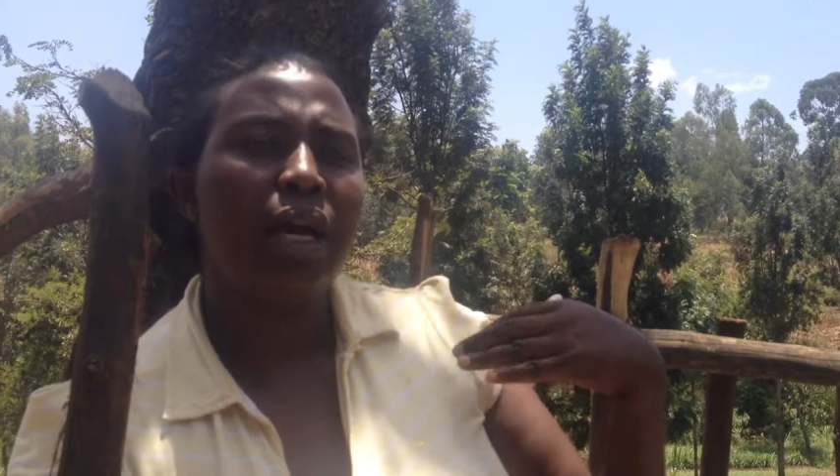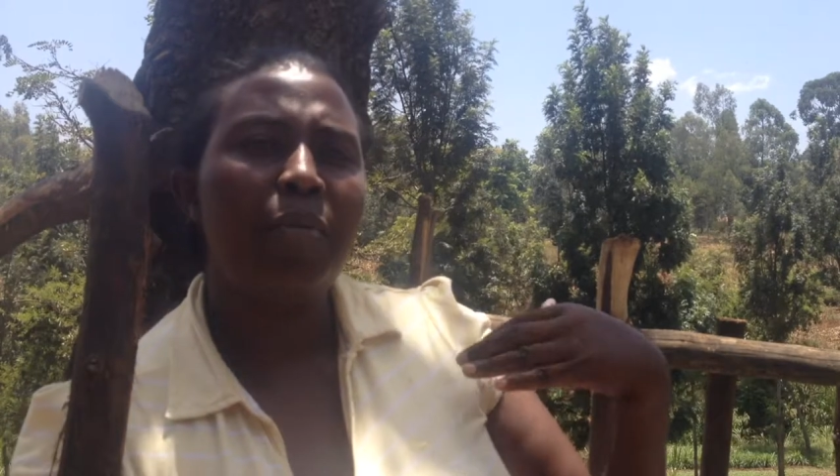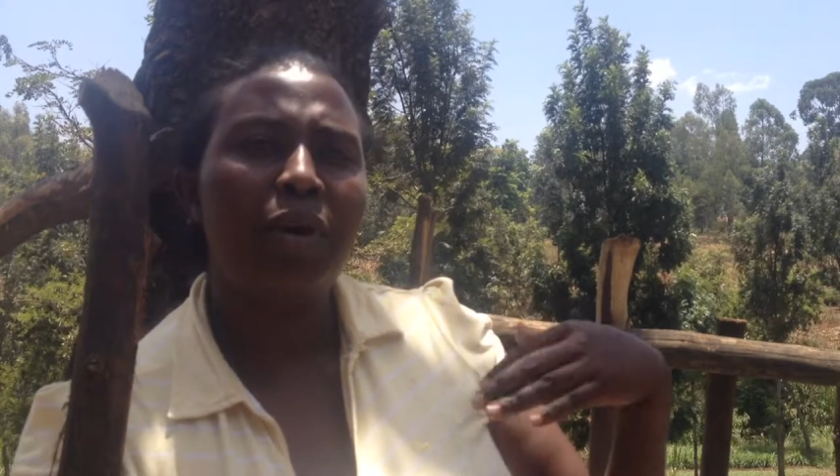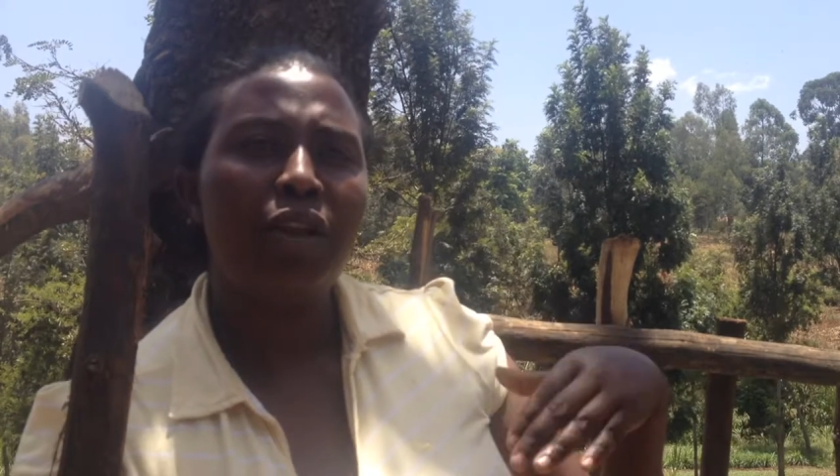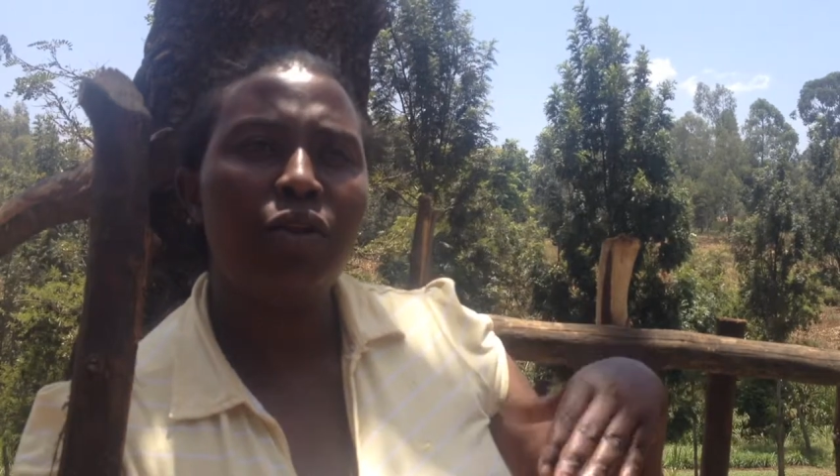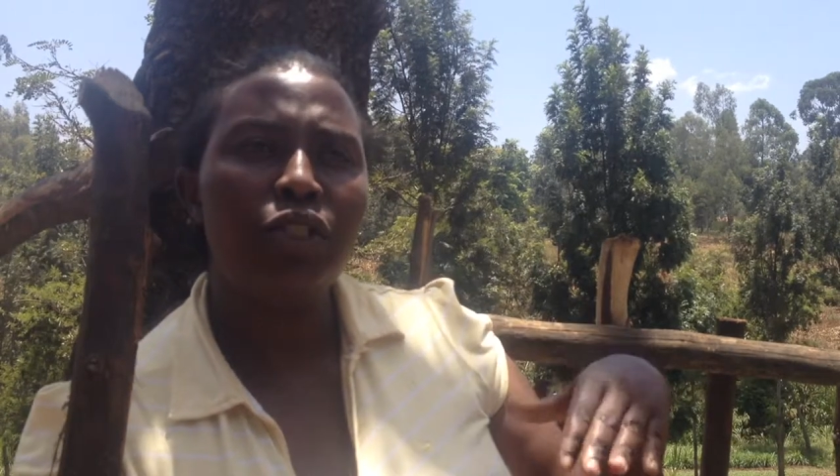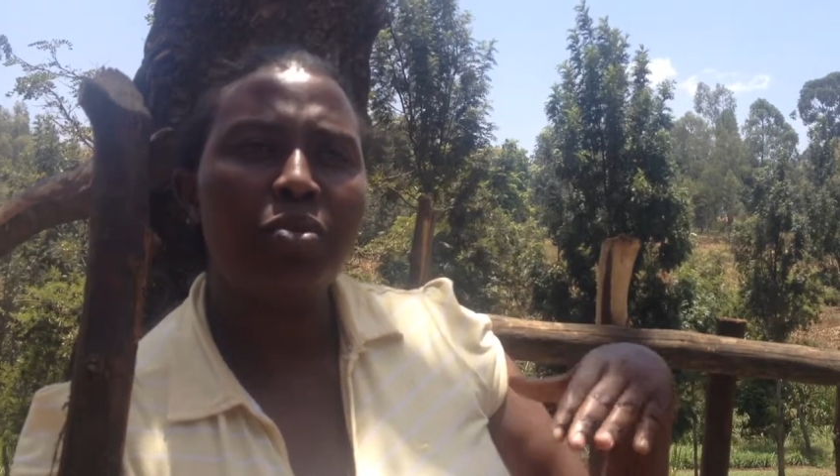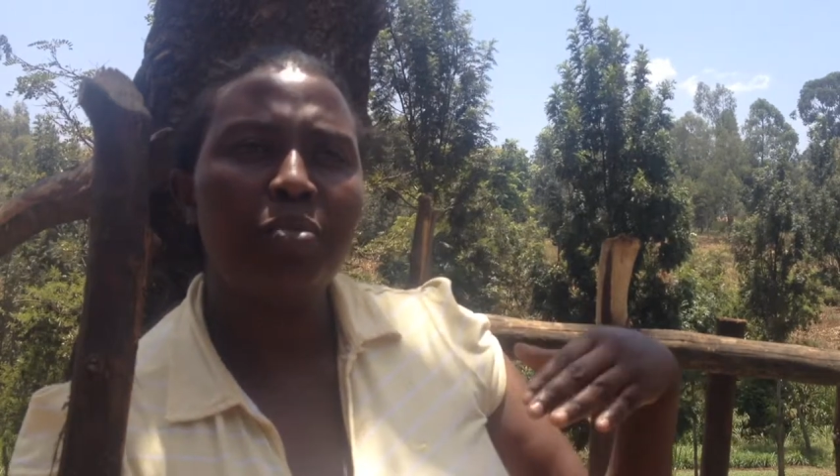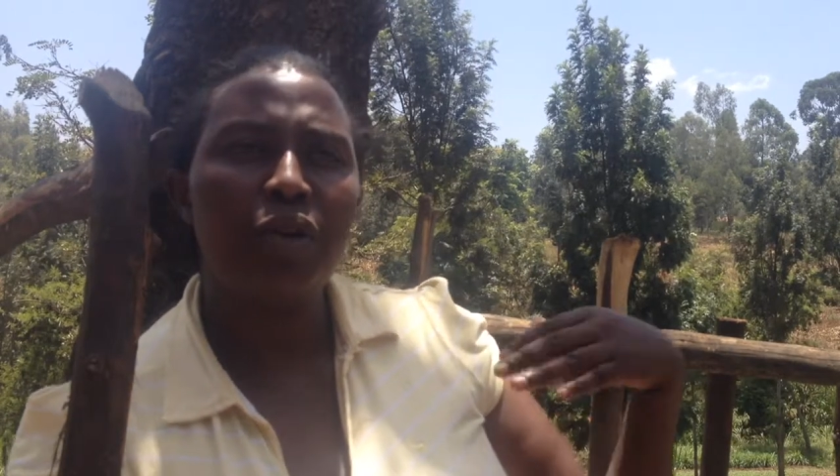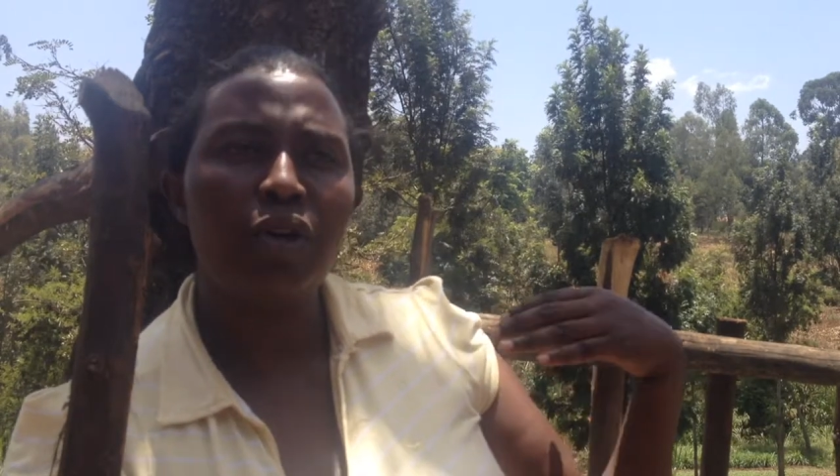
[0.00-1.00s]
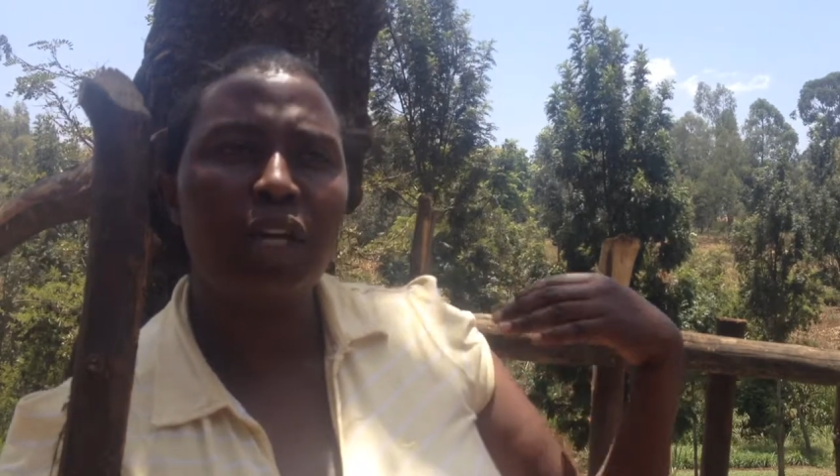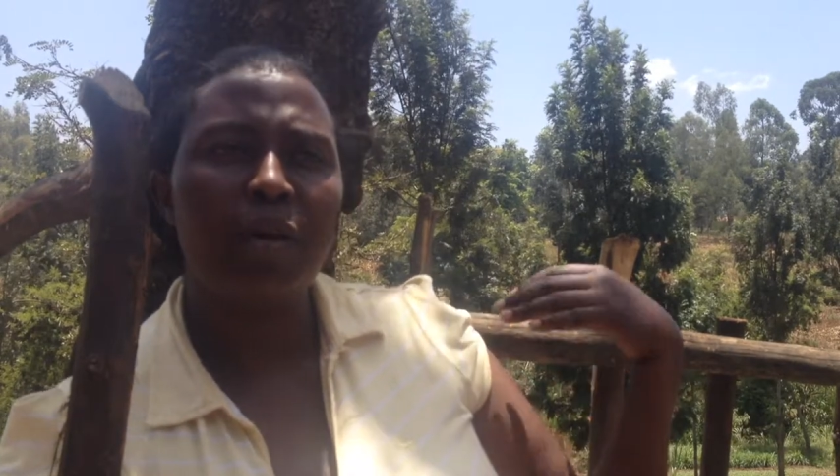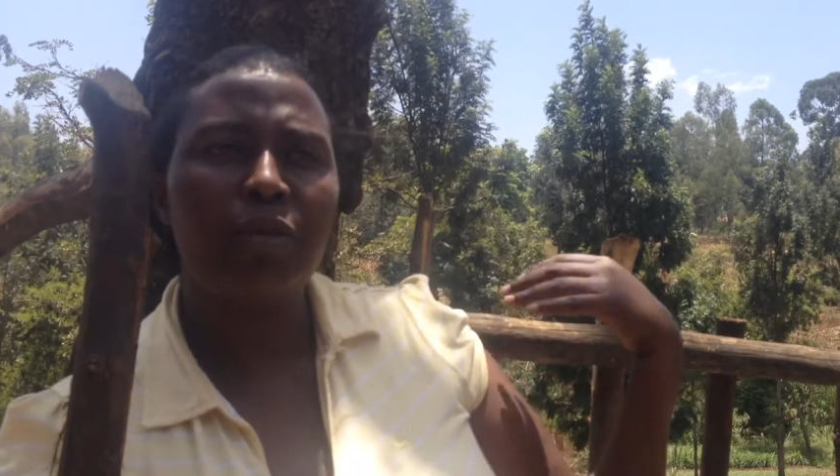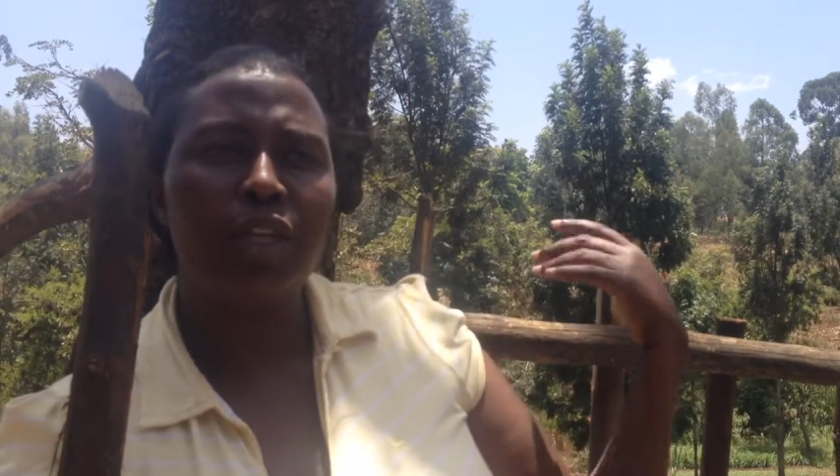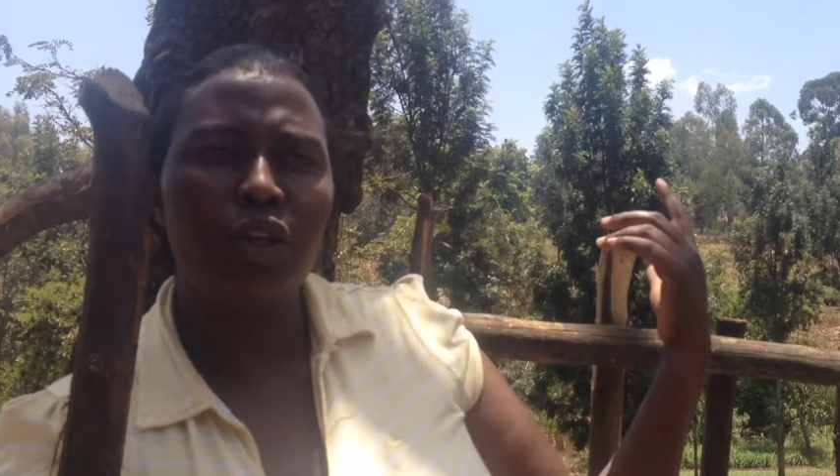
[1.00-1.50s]
a pilot
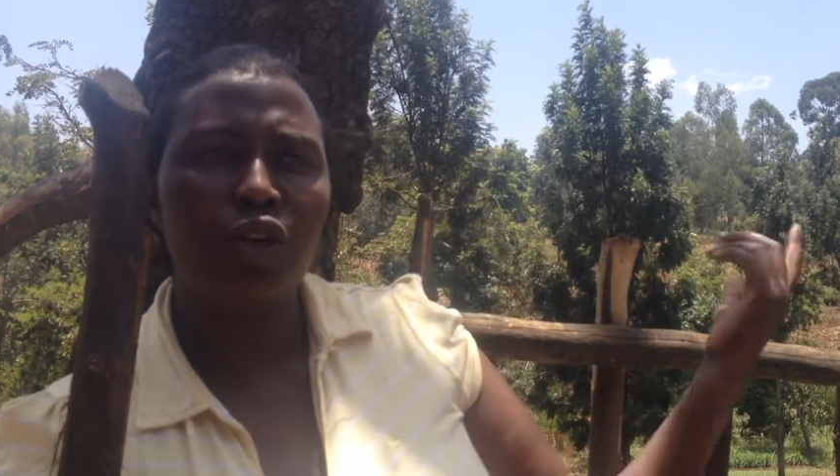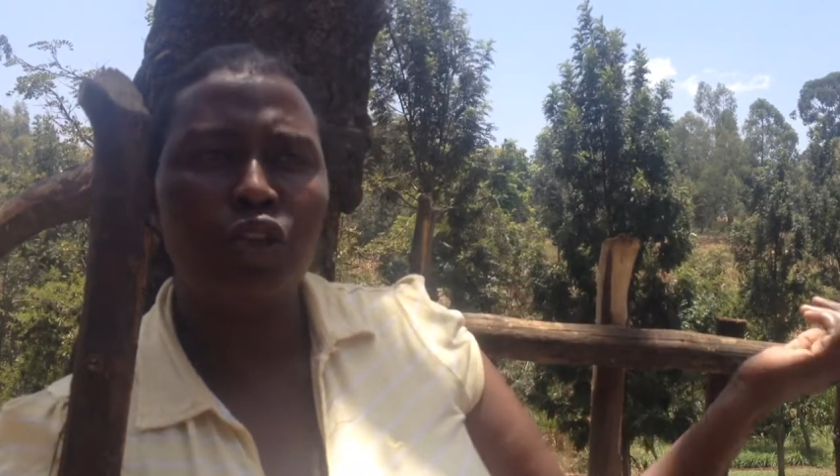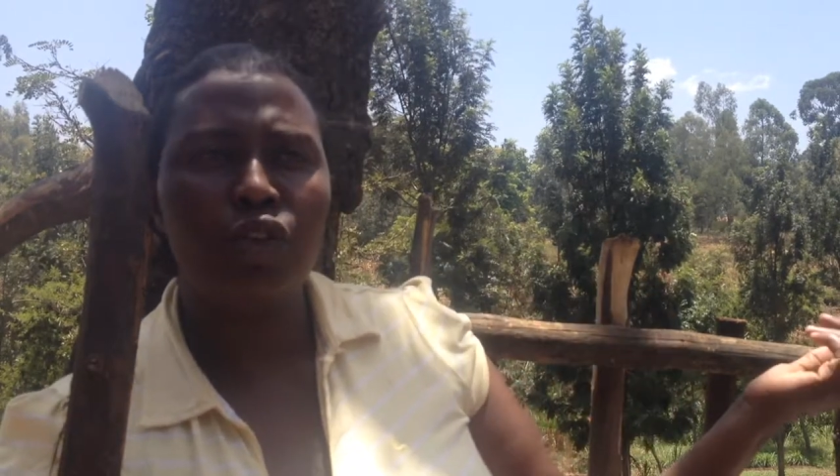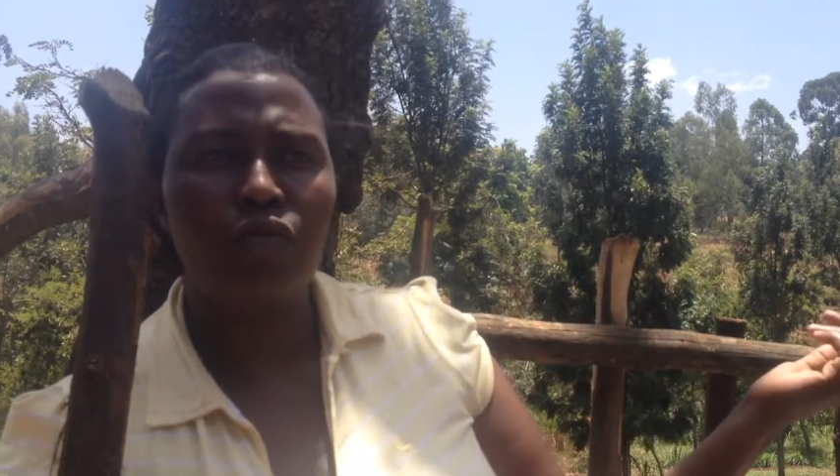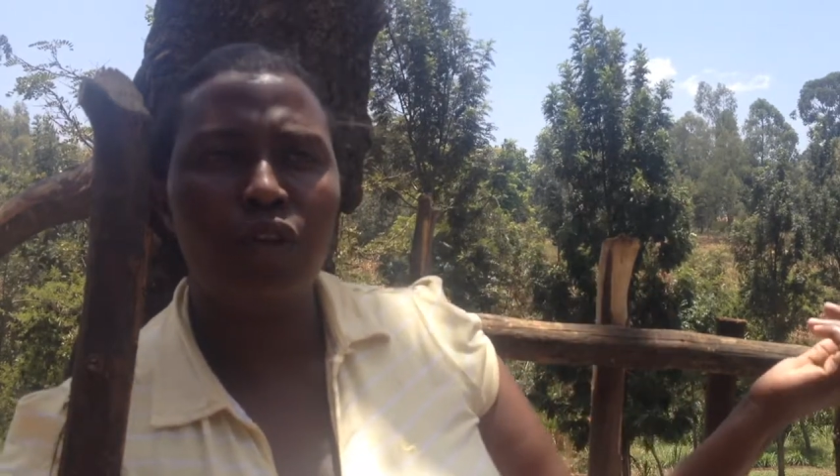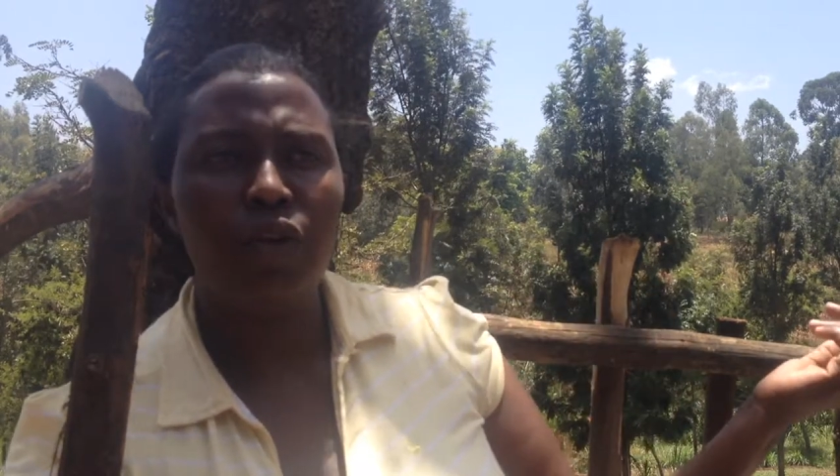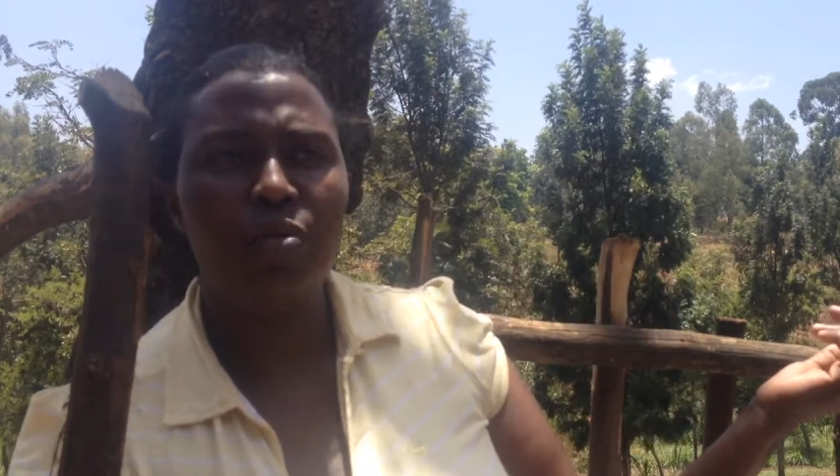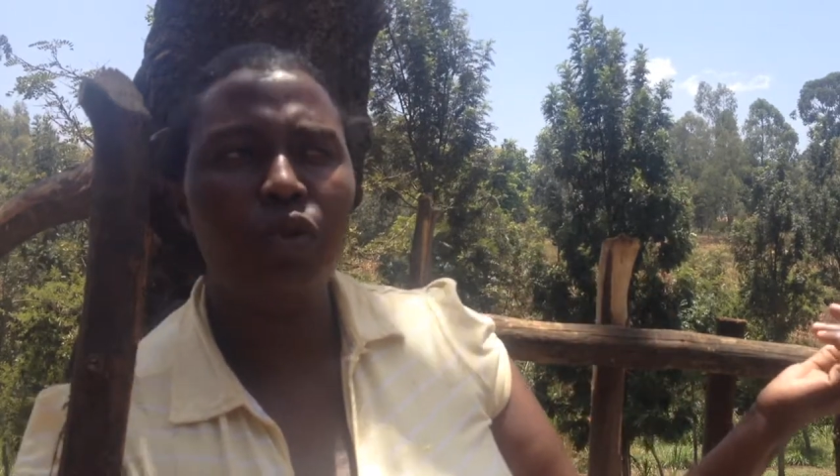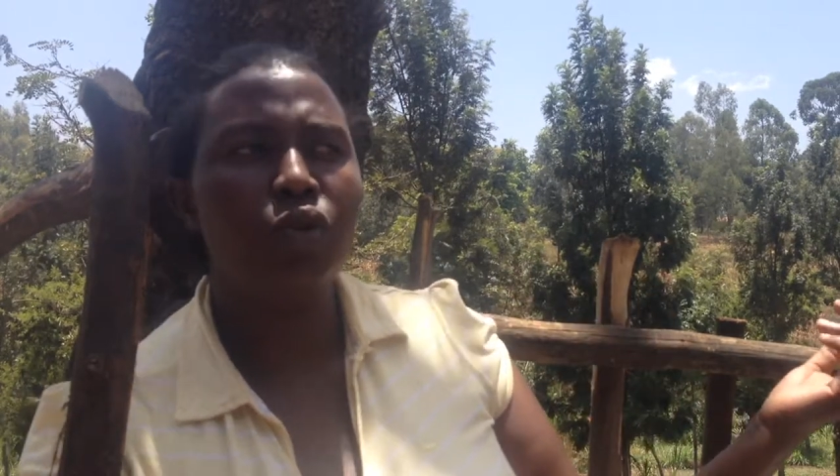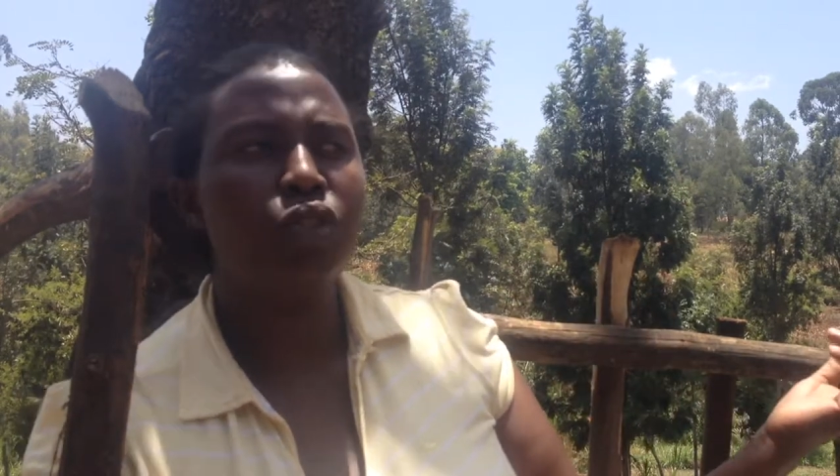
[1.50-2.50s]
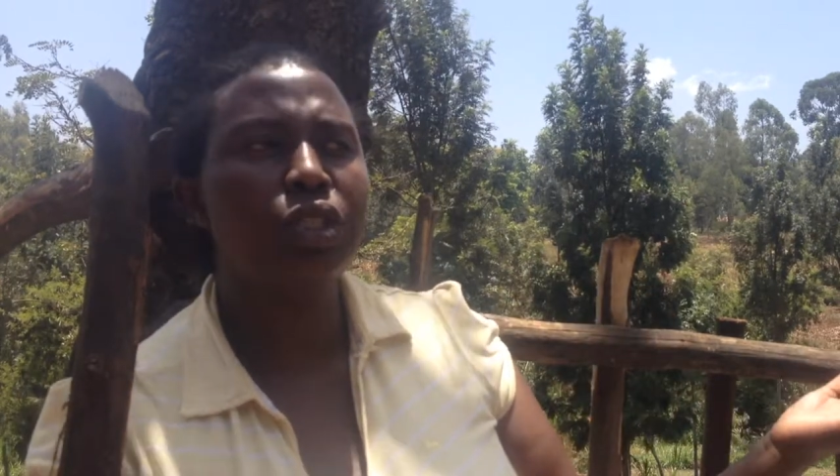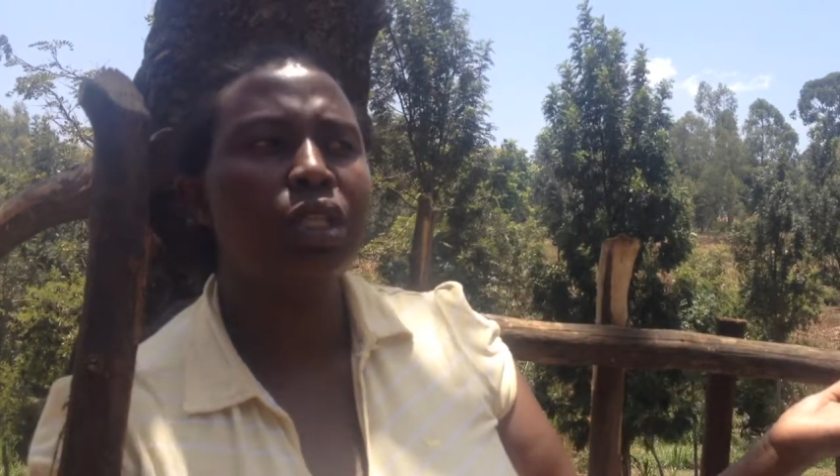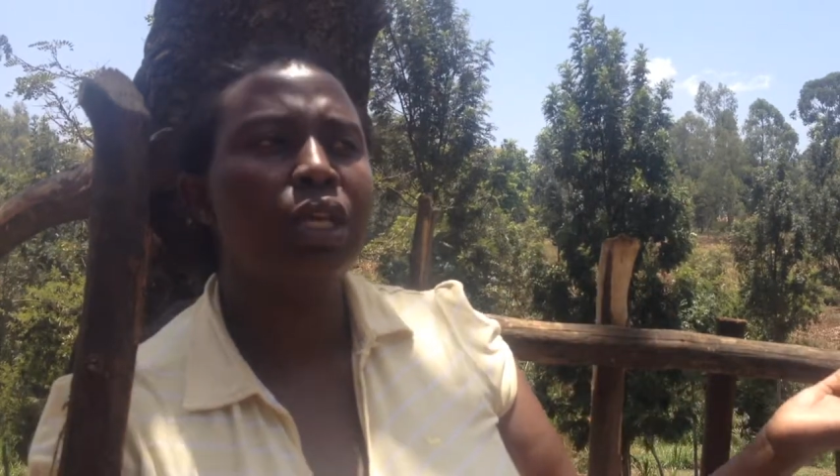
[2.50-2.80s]
program in Kosovo because